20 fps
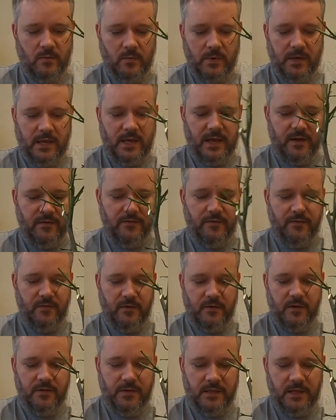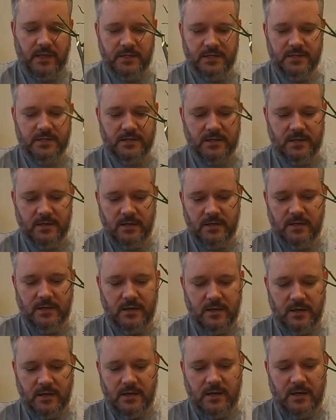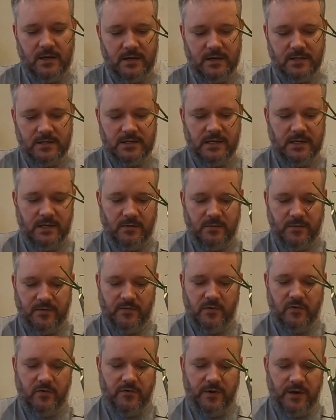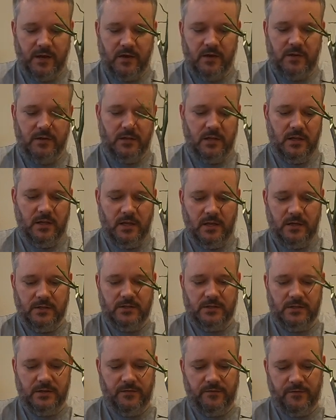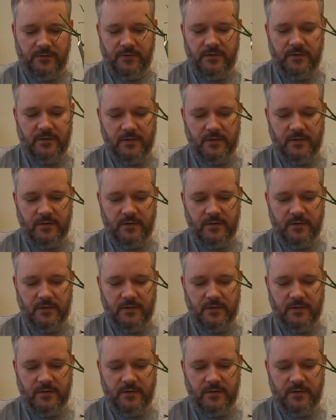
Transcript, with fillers: we have on this. I can see that we've already got lots of